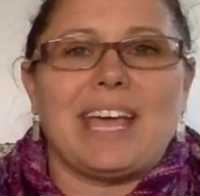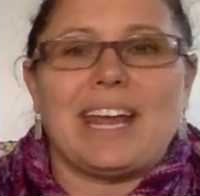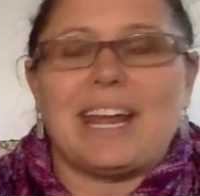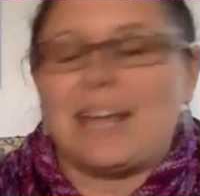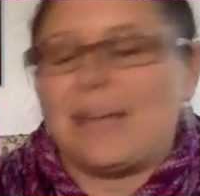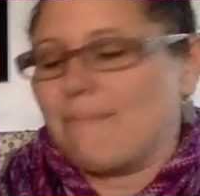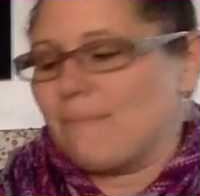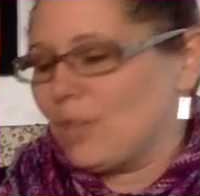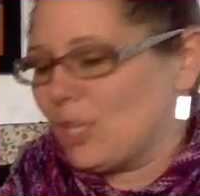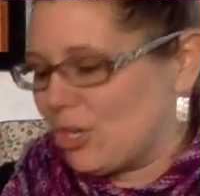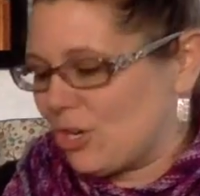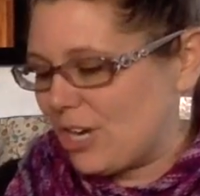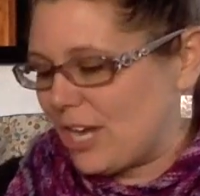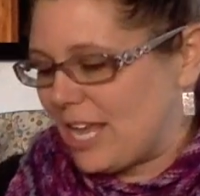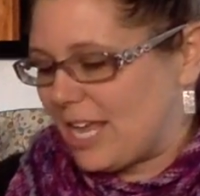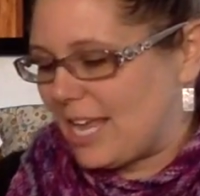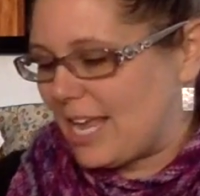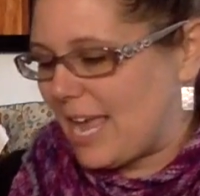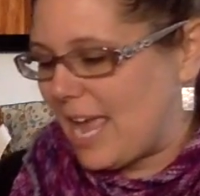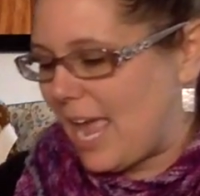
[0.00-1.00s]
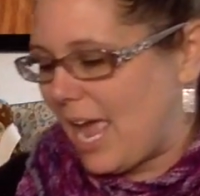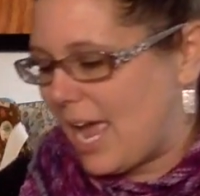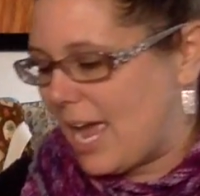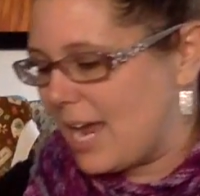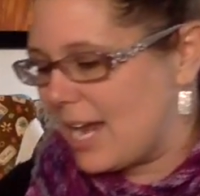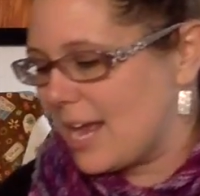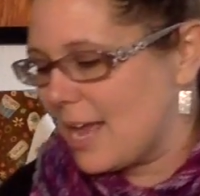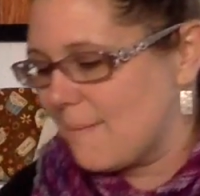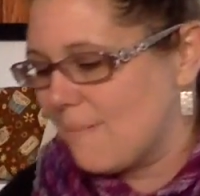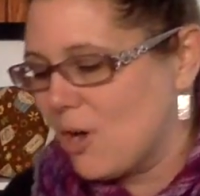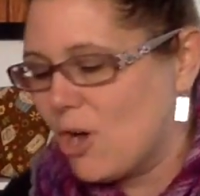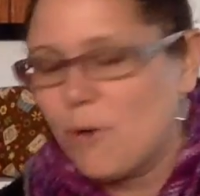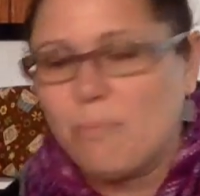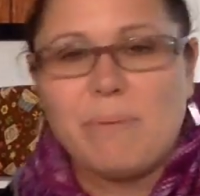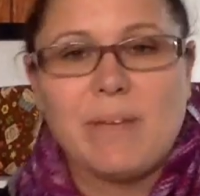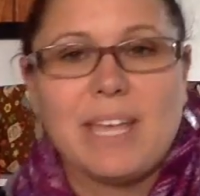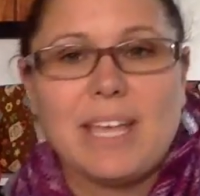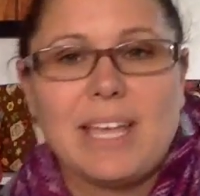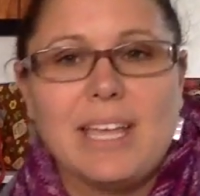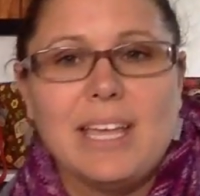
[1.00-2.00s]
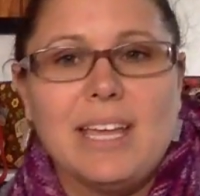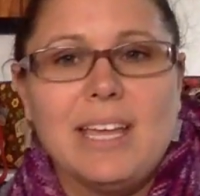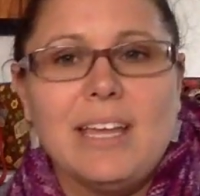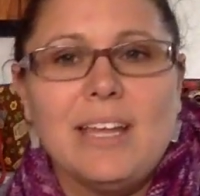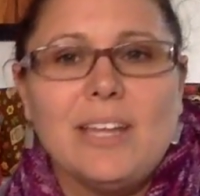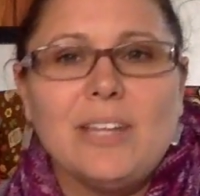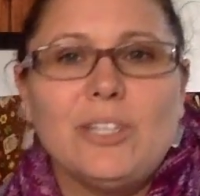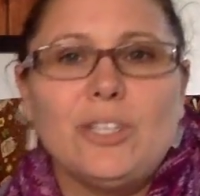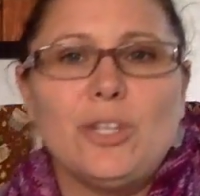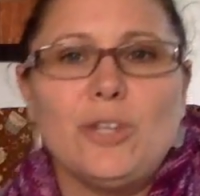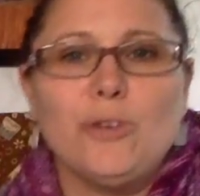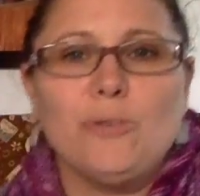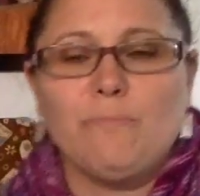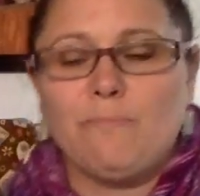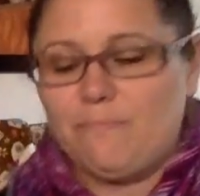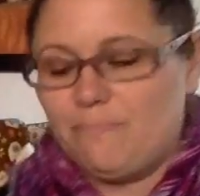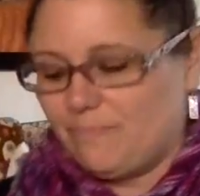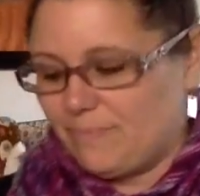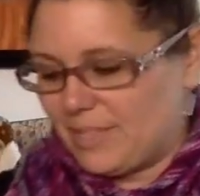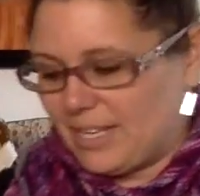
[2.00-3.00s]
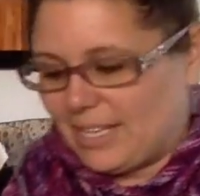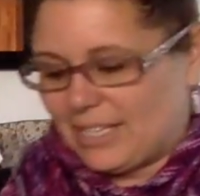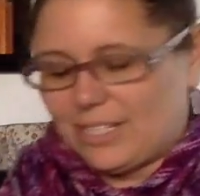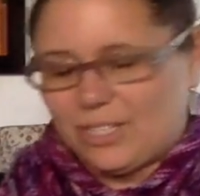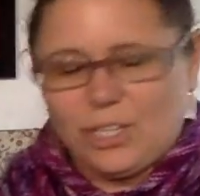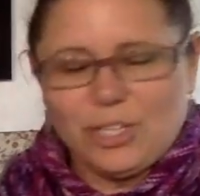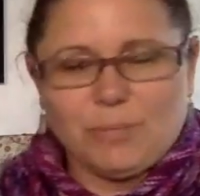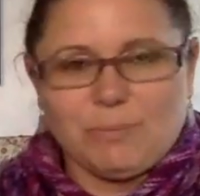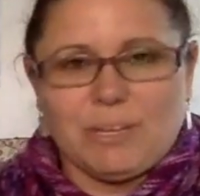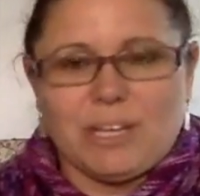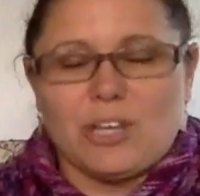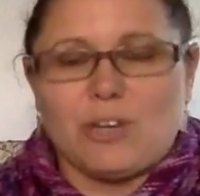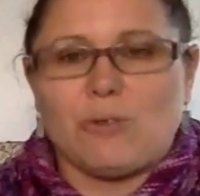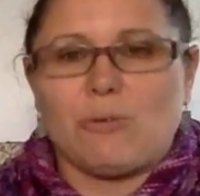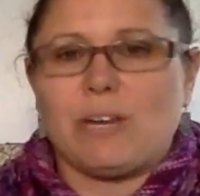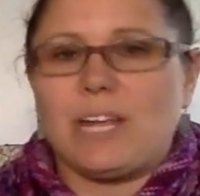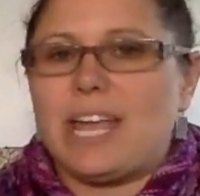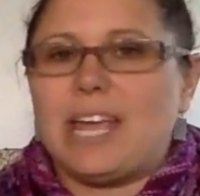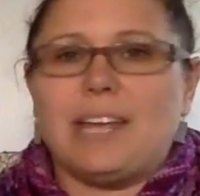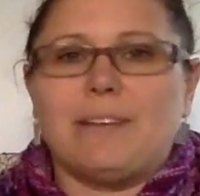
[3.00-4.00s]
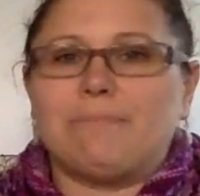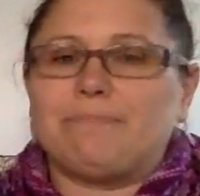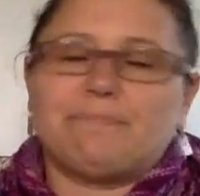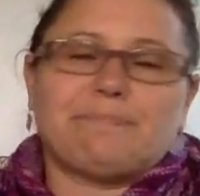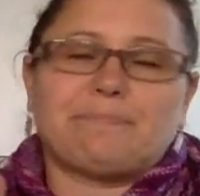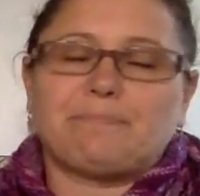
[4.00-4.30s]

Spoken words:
and I'm learning and I'm hoping to, create